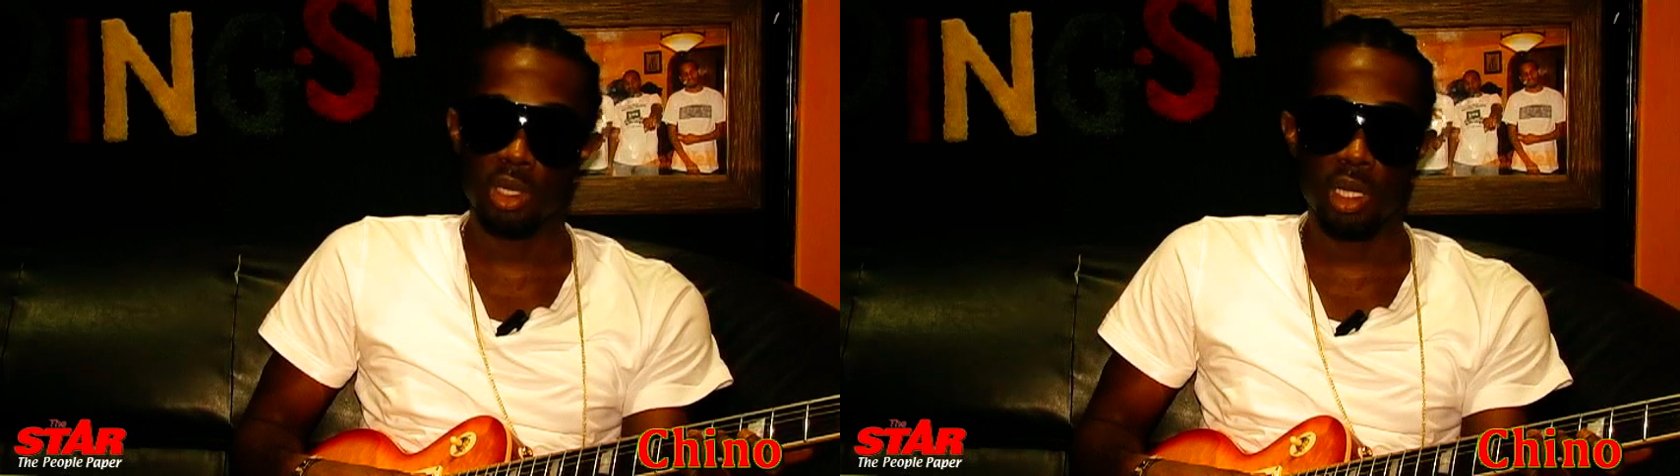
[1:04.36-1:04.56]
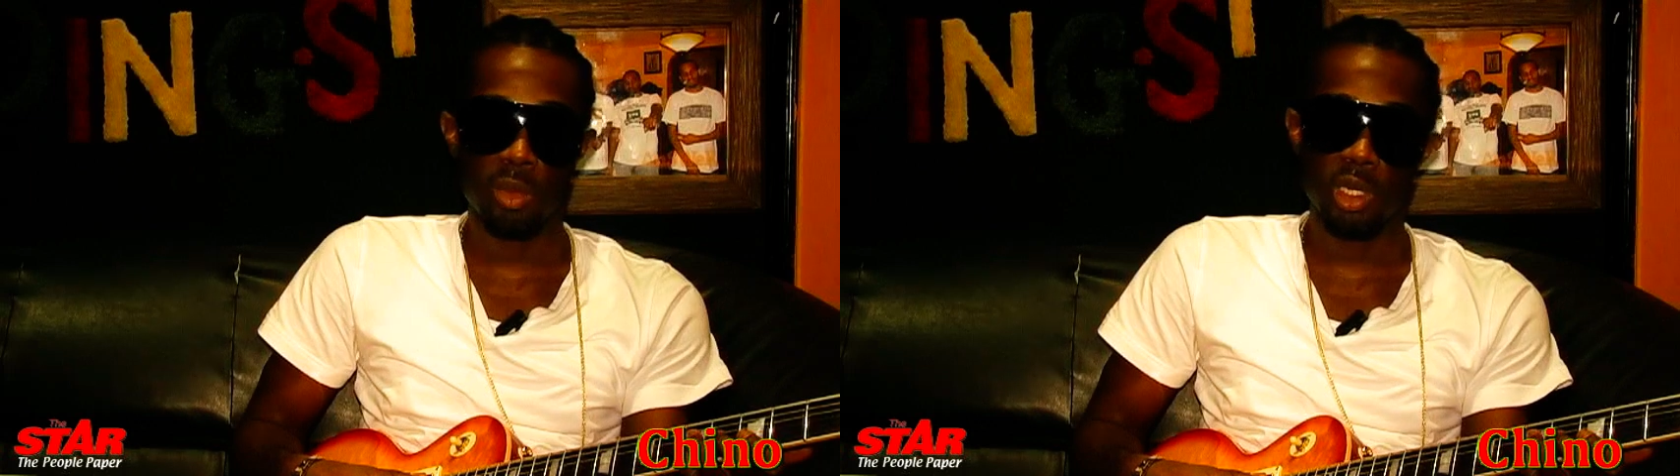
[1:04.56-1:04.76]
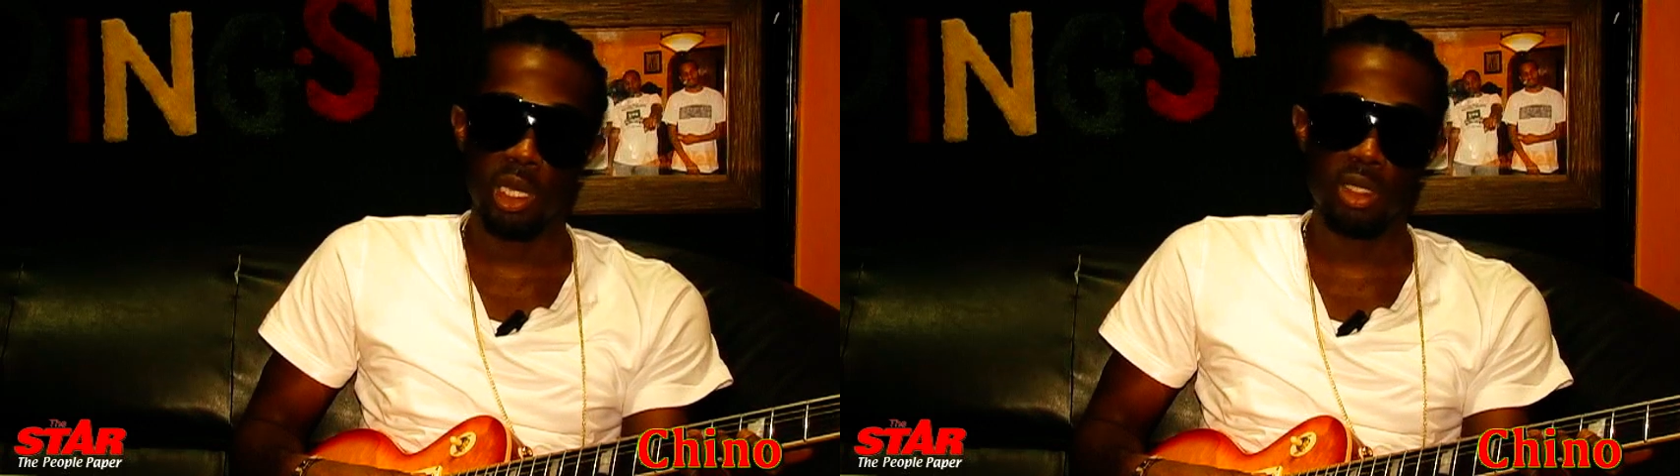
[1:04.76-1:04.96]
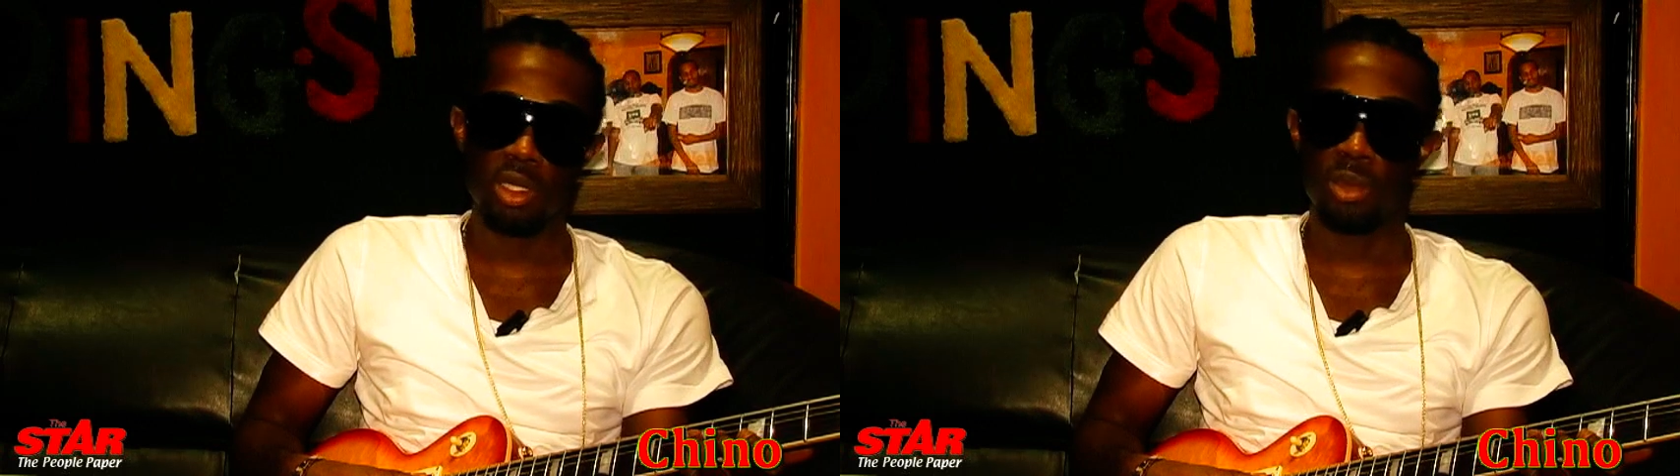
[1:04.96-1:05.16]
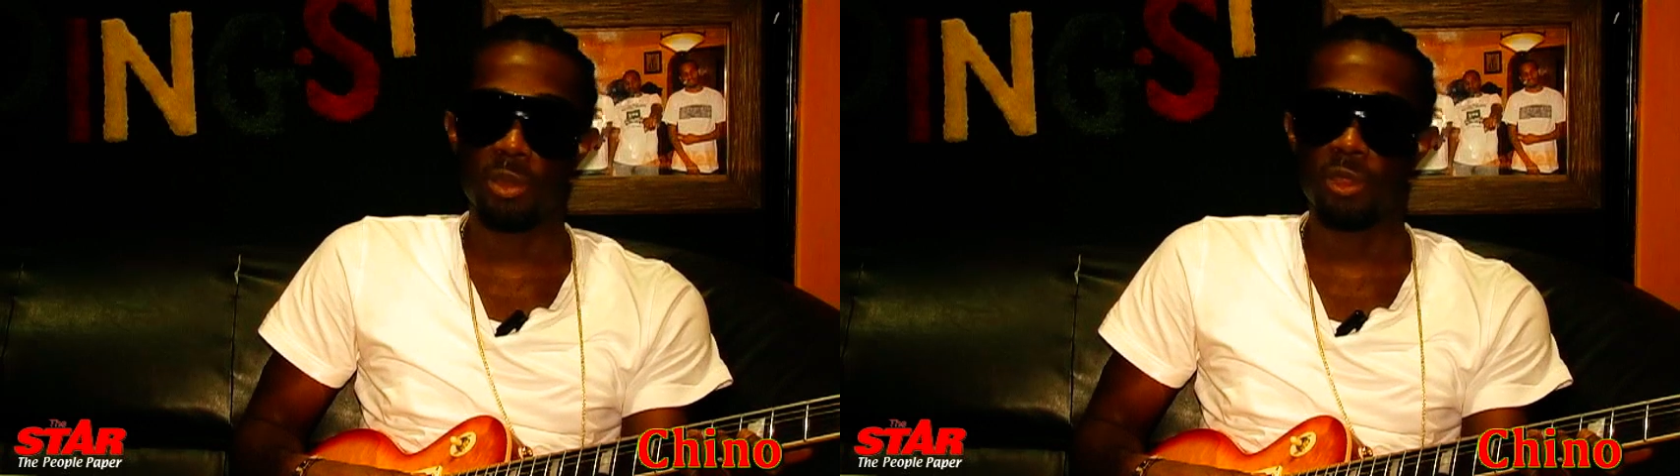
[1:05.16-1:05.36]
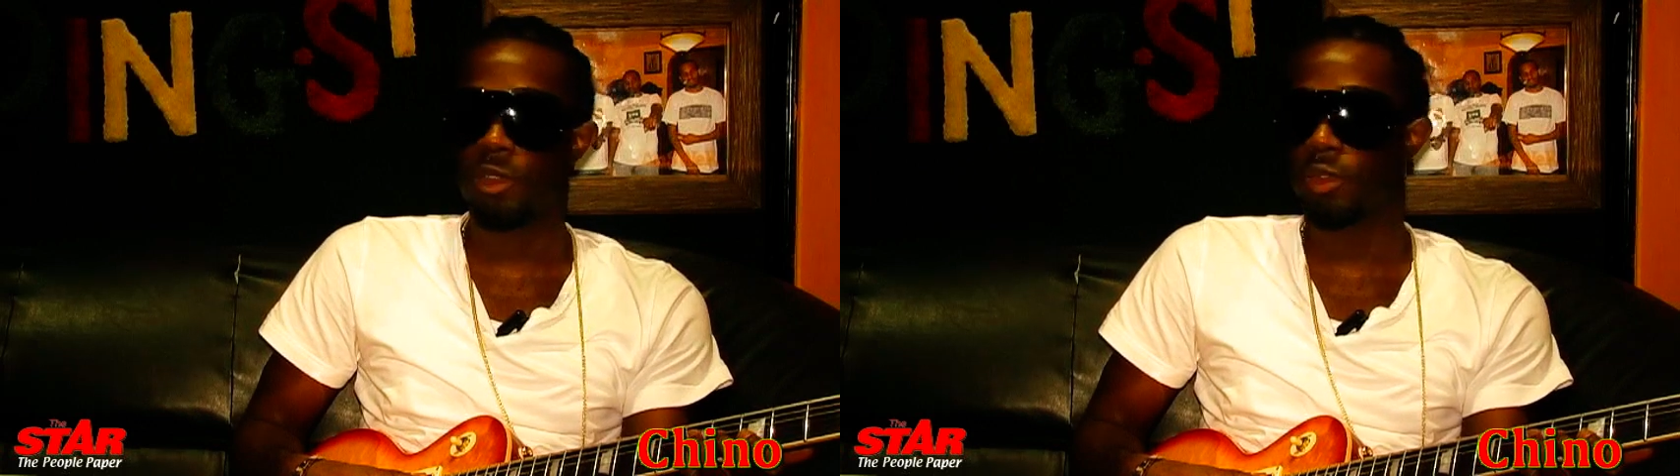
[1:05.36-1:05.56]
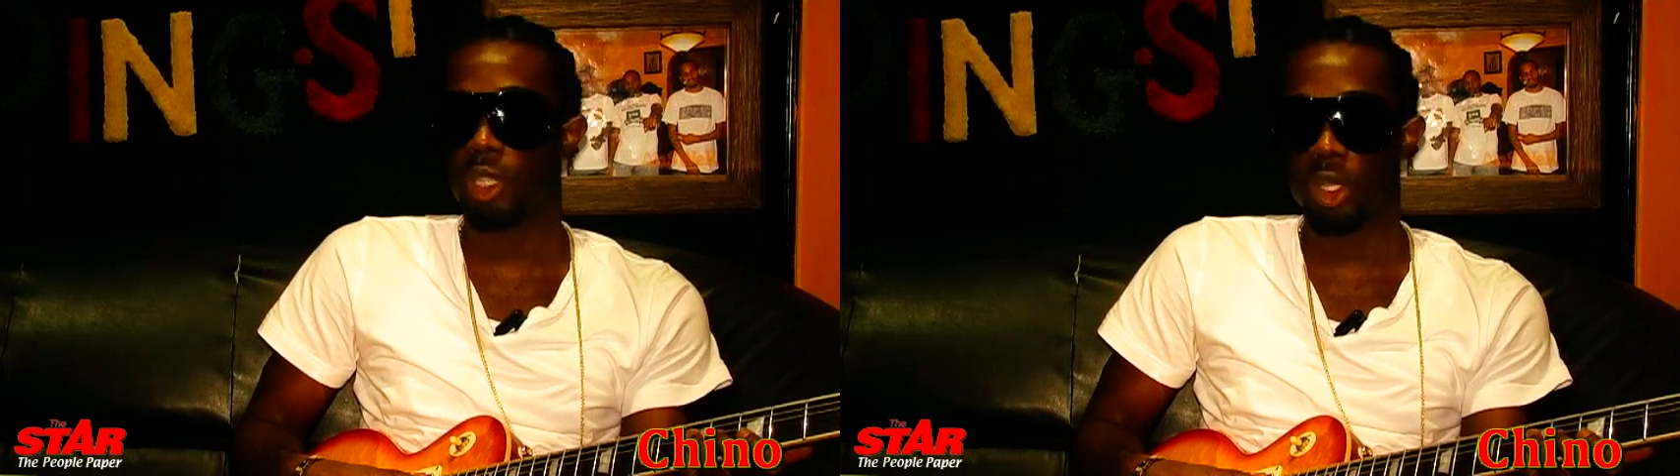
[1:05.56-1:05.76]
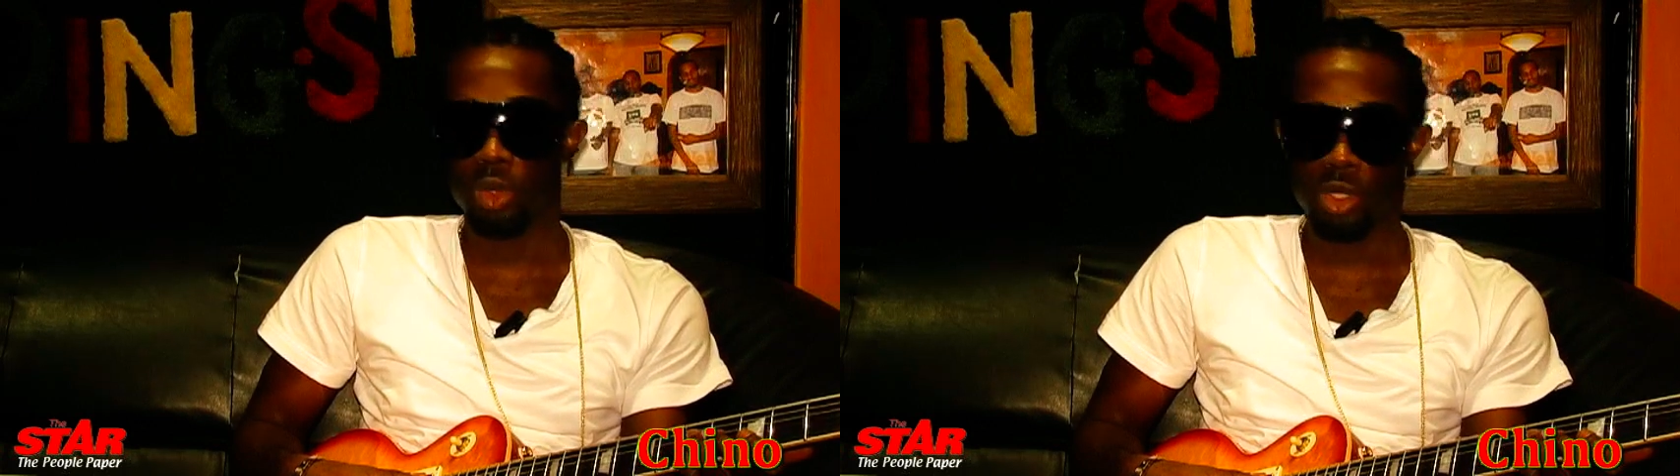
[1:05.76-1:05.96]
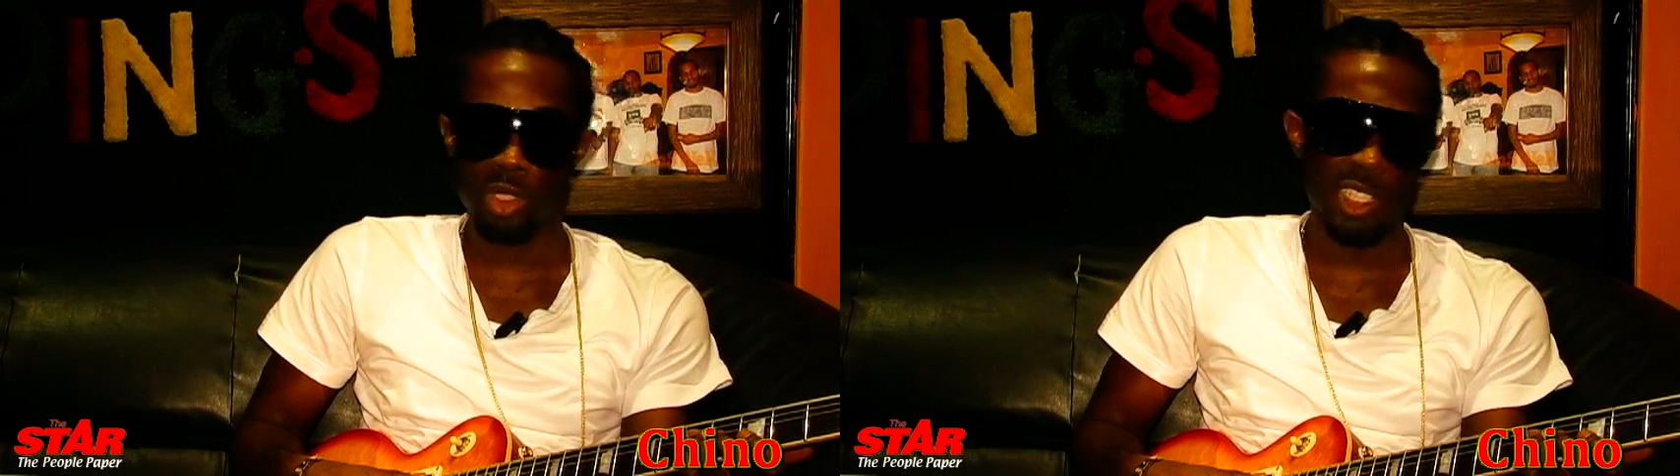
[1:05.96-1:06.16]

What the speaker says: you know what I mean? Like some 50,000,